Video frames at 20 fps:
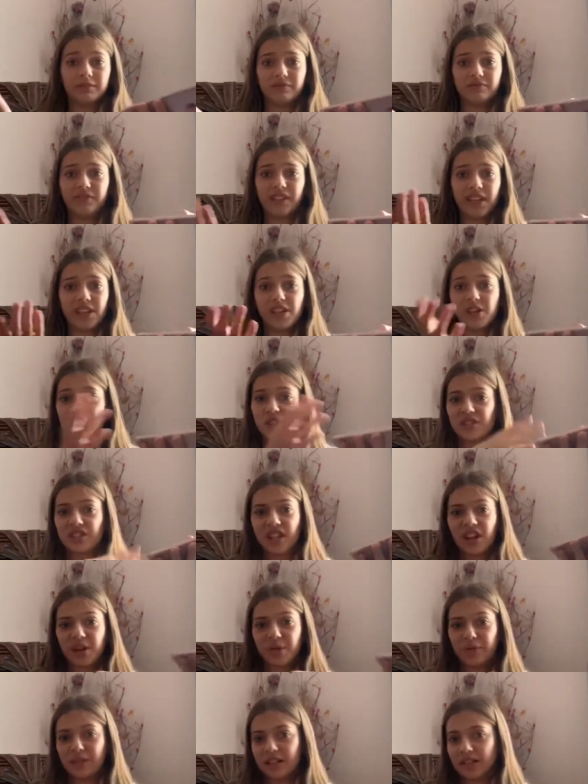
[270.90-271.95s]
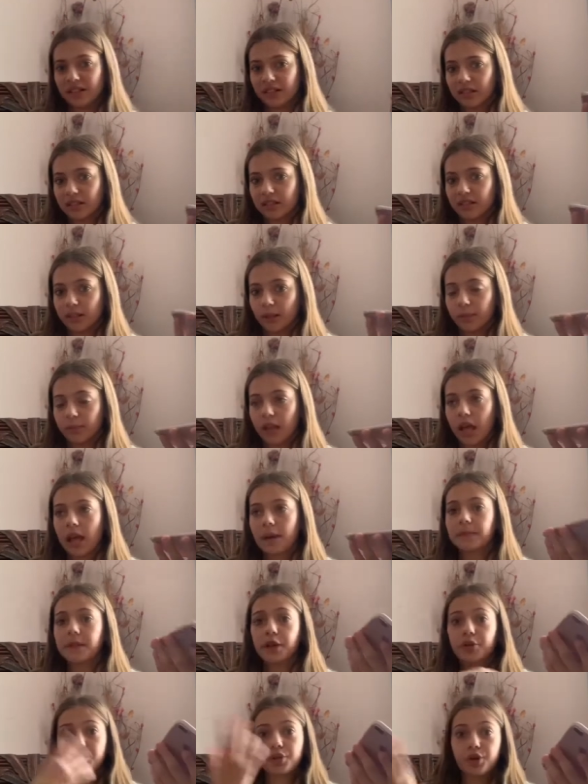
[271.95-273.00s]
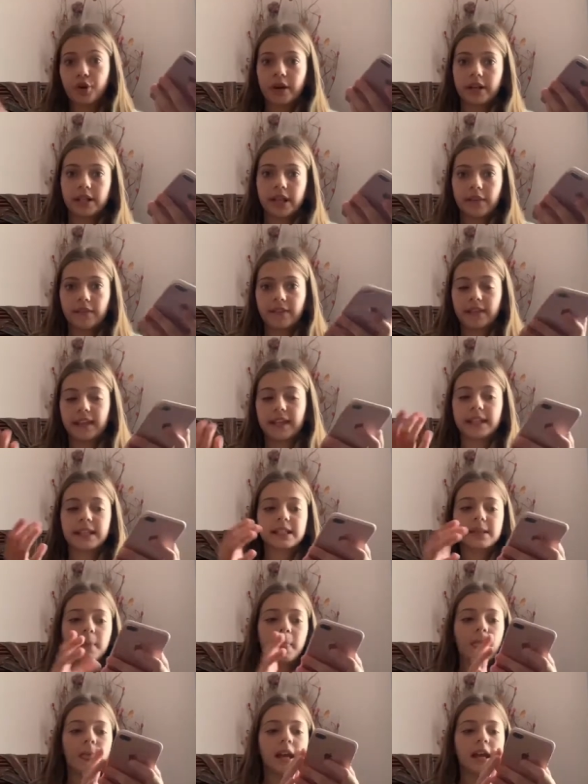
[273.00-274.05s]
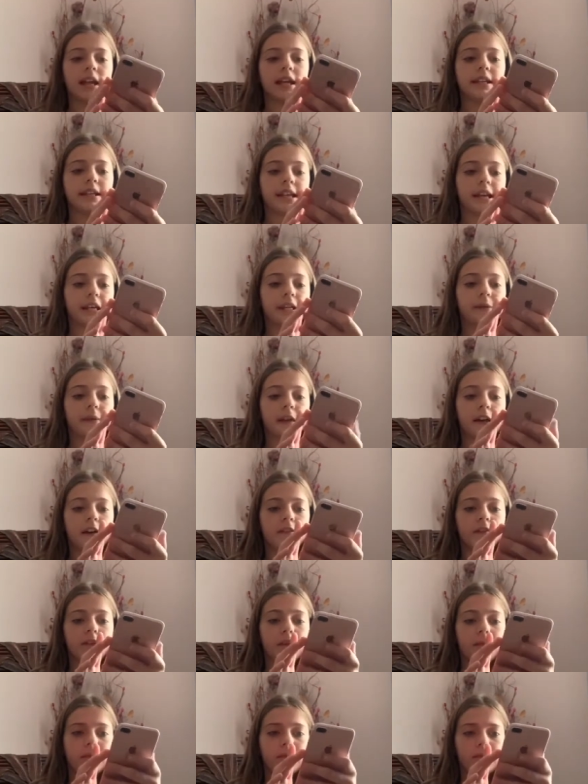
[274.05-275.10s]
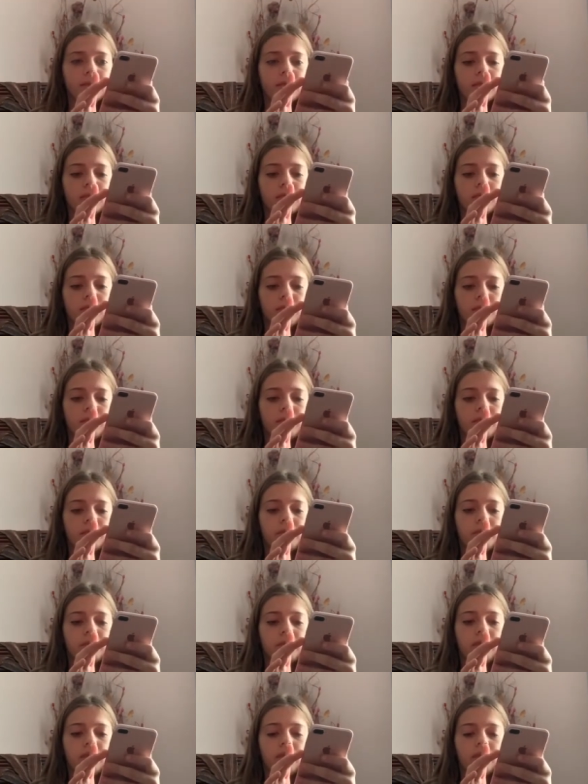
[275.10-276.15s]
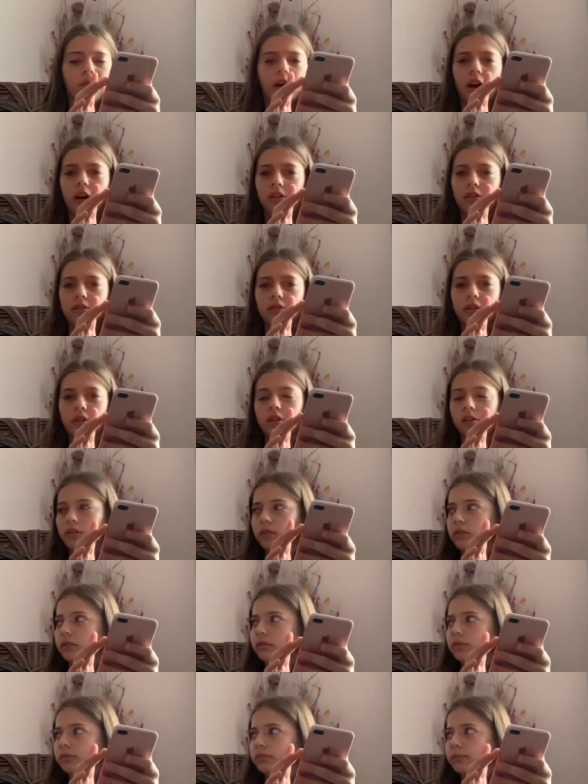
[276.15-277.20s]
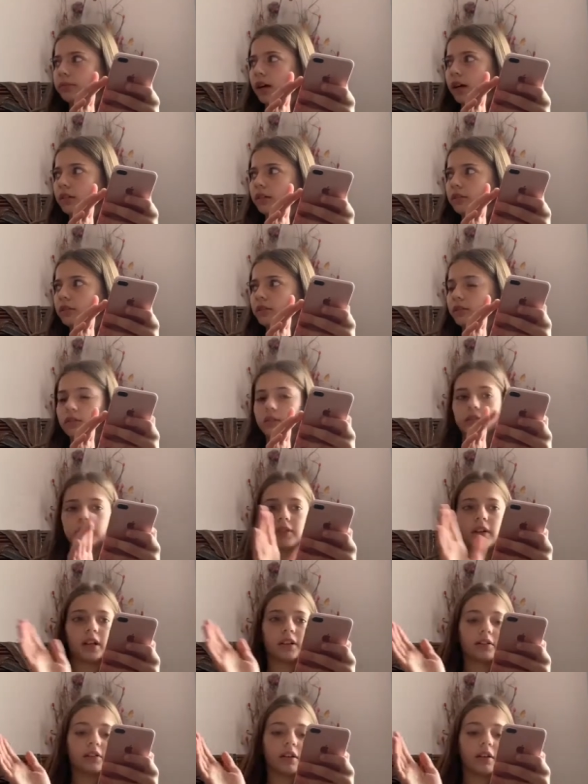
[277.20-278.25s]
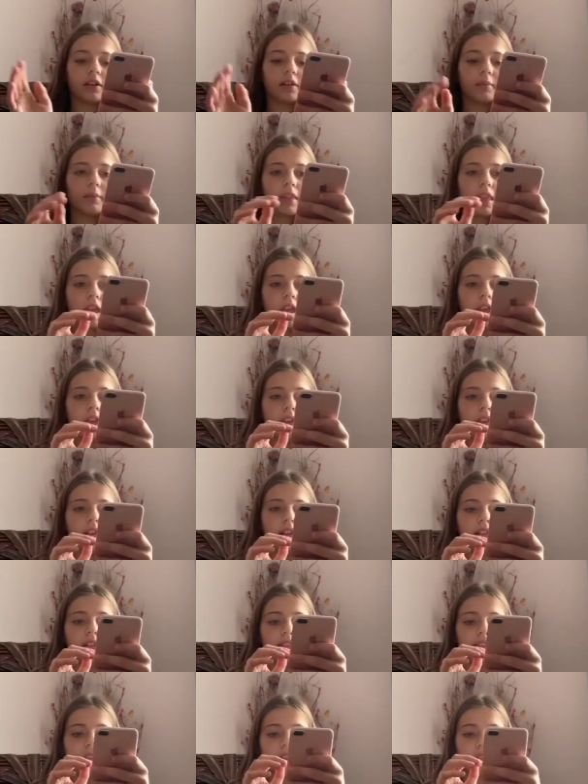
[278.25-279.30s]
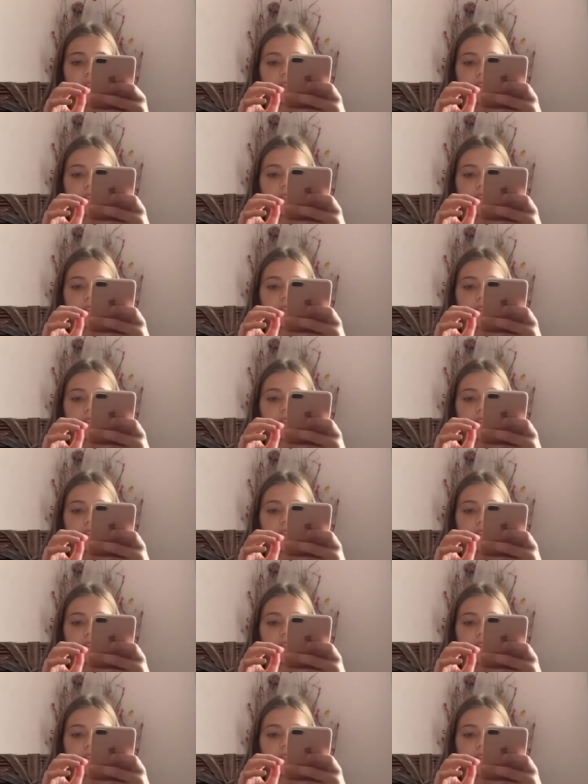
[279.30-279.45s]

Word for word: videos that I watch on sometimes. I used to go on Netflix. Next we have Phonto. Yeah, Phonto. Phonto. It's like